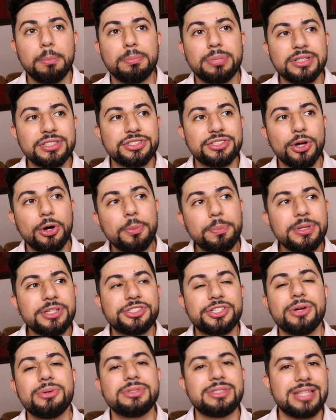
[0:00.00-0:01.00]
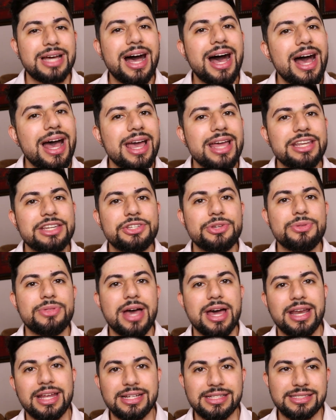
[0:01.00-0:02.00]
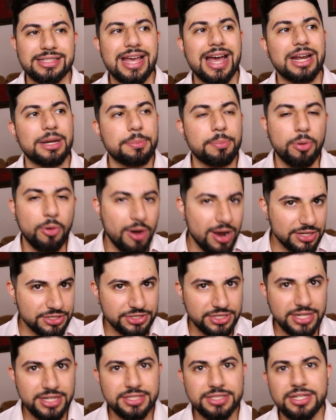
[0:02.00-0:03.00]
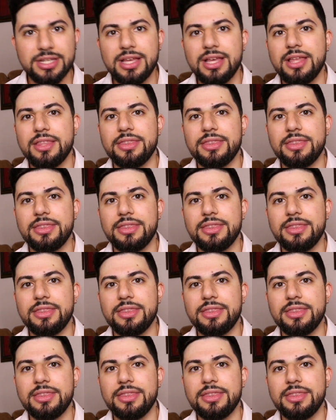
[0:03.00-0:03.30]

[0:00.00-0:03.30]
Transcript: but don't be so tied to that exact process,